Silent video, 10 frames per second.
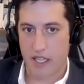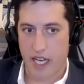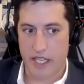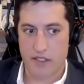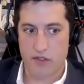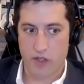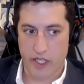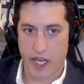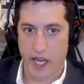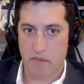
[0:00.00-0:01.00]
lines for
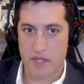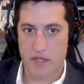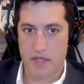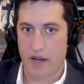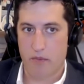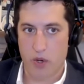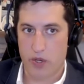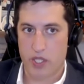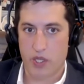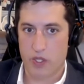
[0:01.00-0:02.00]
cups that
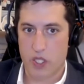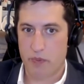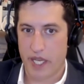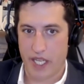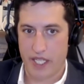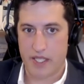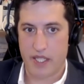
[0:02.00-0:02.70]
approach those speeds.